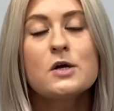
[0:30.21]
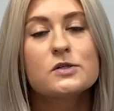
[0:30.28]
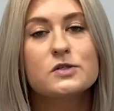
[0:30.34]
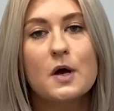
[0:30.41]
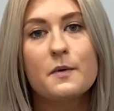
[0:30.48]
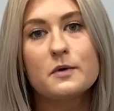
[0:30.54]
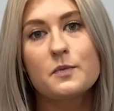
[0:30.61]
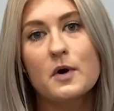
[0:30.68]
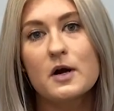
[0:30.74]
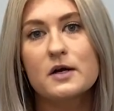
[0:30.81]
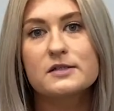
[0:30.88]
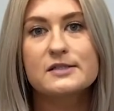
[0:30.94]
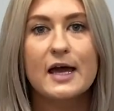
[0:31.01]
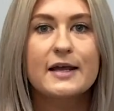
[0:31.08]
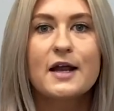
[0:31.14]
So I would
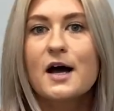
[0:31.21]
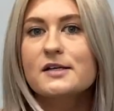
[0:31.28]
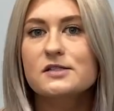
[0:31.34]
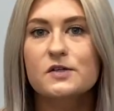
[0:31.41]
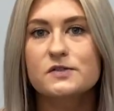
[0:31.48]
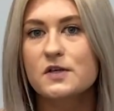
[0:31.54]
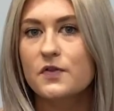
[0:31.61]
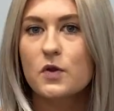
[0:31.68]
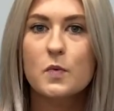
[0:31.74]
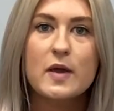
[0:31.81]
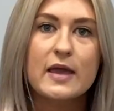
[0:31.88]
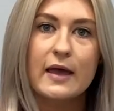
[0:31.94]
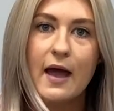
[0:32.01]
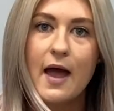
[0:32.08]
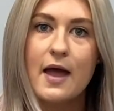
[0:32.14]
work side hustles on the
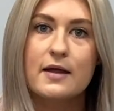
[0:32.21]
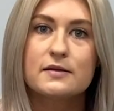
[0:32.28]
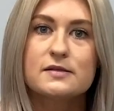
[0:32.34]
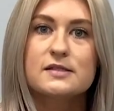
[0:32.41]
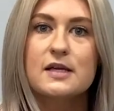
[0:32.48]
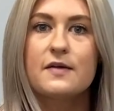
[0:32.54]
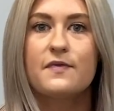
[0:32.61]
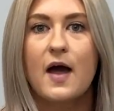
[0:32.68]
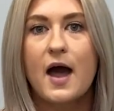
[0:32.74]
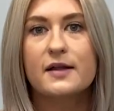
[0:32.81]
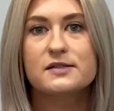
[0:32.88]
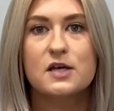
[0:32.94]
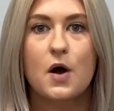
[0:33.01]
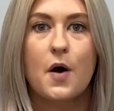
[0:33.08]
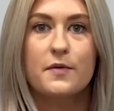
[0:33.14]
weekends and
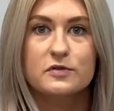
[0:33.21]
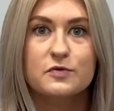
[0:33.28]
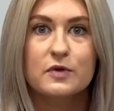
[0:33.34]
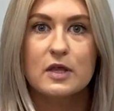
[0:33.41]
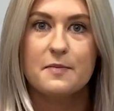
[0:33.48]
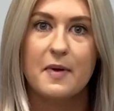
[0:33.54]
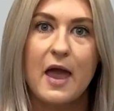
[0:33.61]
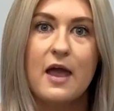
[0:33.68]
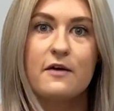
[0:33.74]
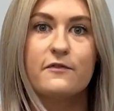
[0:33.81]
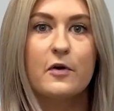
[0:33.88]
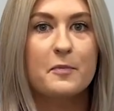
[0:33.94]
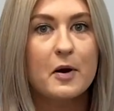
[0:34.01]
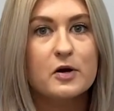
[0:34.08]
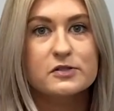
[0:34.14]
that's how I was really paying
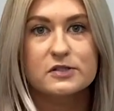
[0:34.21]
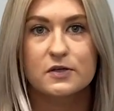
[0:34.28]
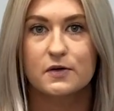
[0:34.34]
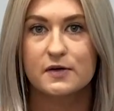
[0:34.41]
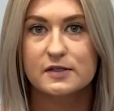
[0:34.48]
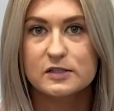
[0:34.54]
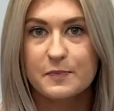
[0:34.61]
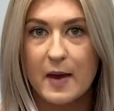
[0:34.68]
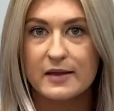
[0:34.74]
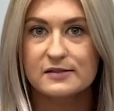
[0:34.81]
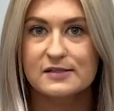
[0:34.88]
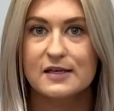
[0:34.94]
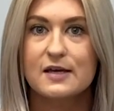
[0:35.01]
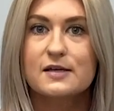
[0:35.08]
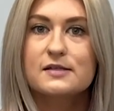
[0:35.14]
for personal
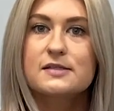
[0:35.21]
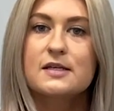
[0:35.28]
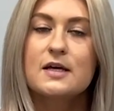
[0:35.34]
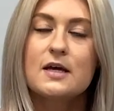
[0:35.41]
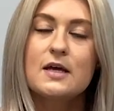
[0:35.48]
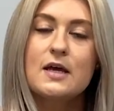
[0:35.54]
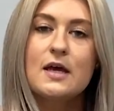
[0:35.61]
expenses.